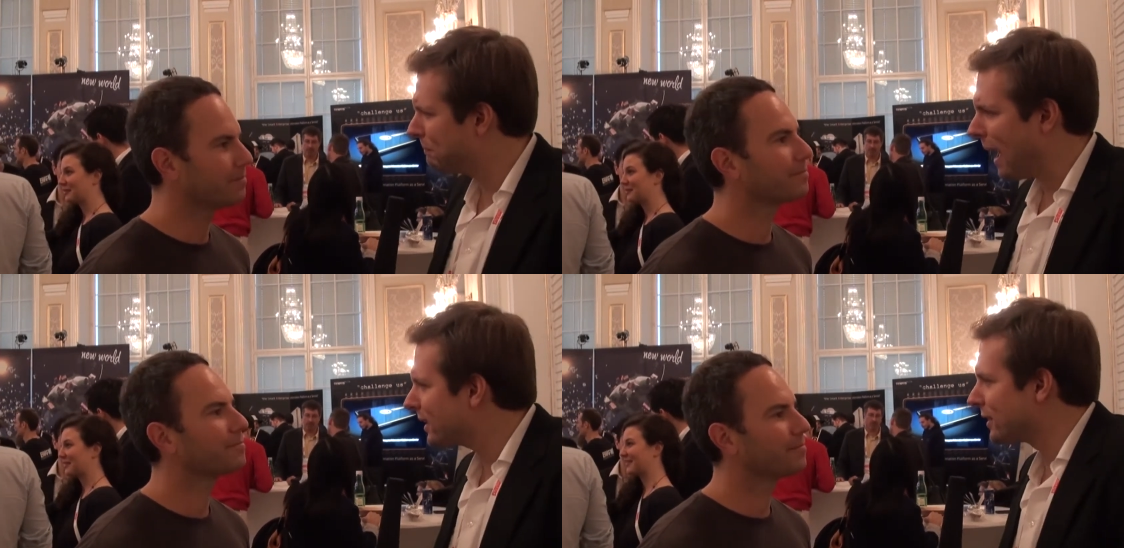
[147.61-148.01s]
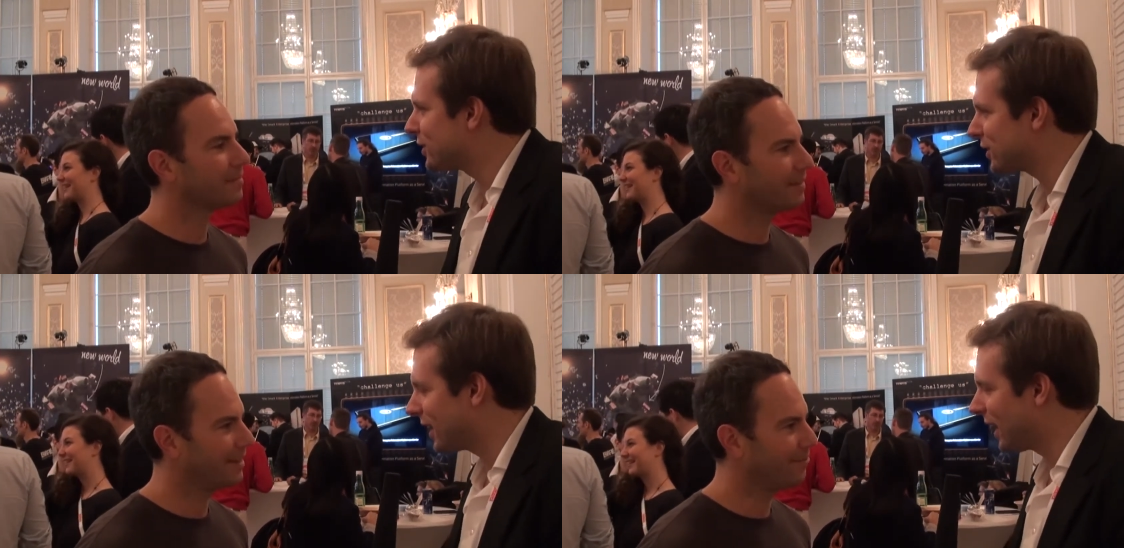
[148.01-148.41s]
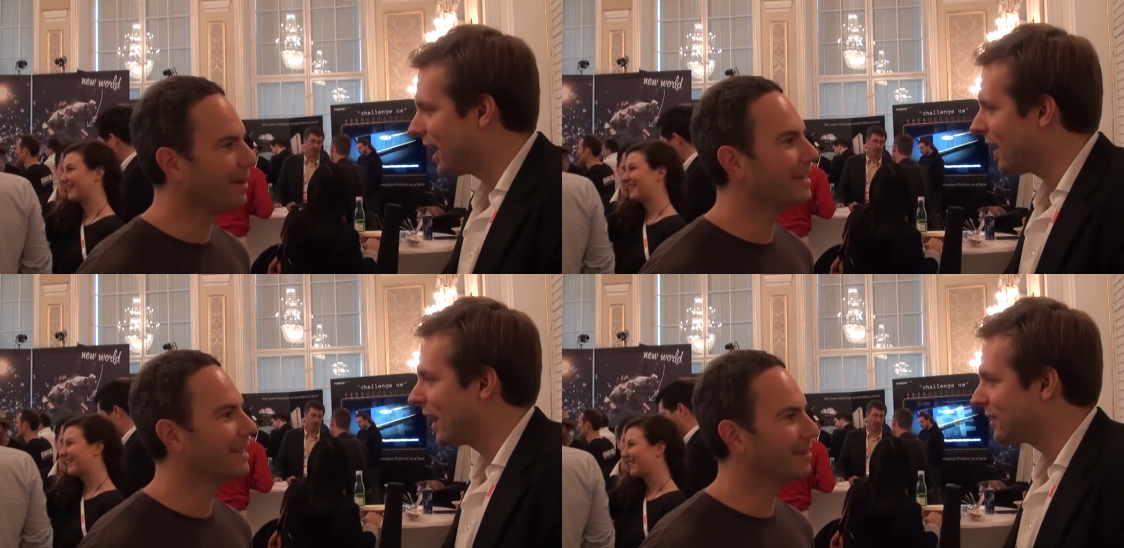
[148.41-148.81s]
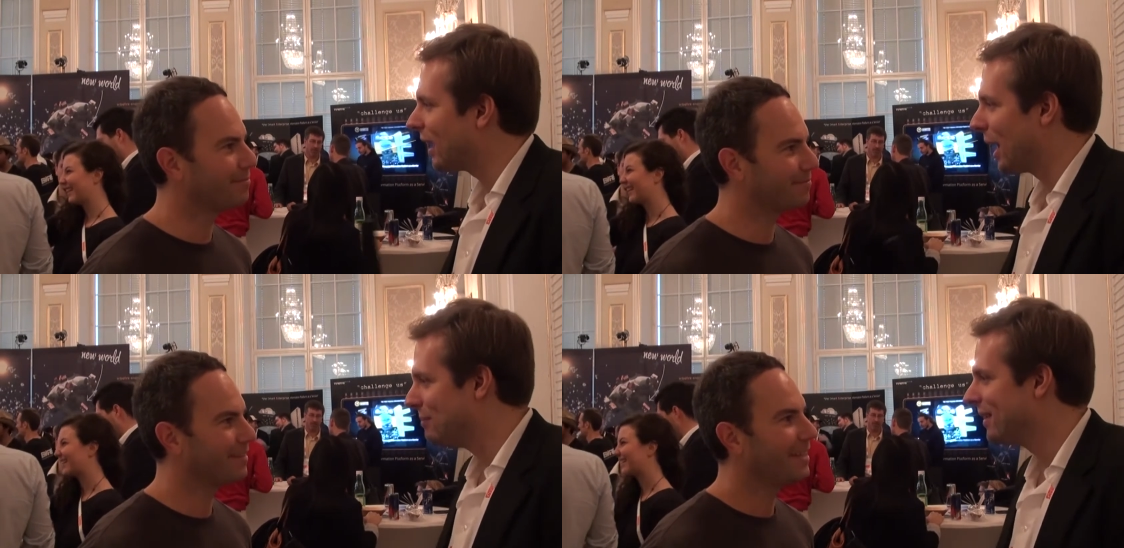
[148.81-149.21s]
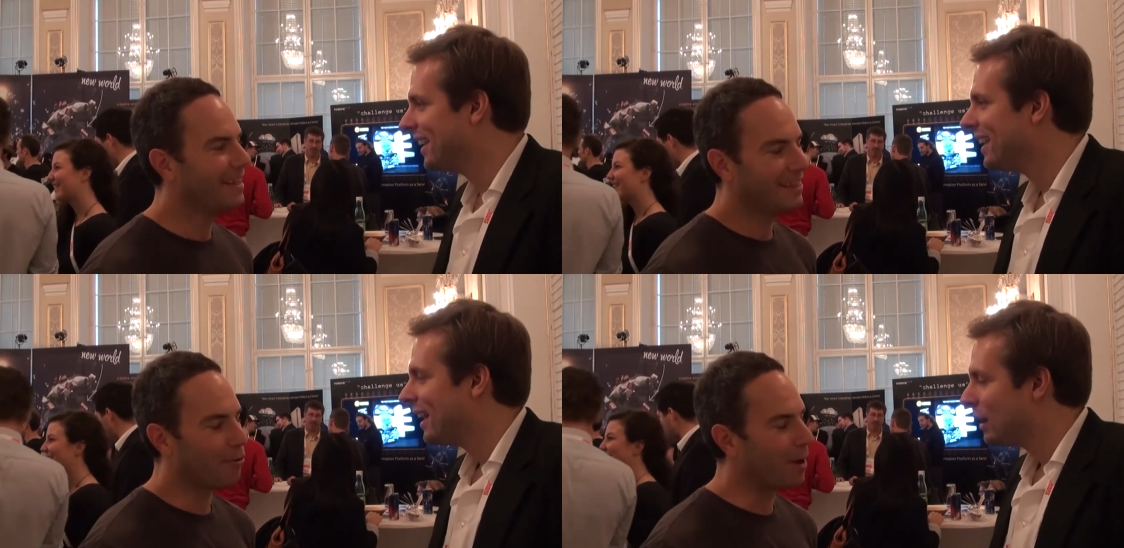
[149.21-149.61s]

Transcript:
Speaker 1: package uh, at that time. There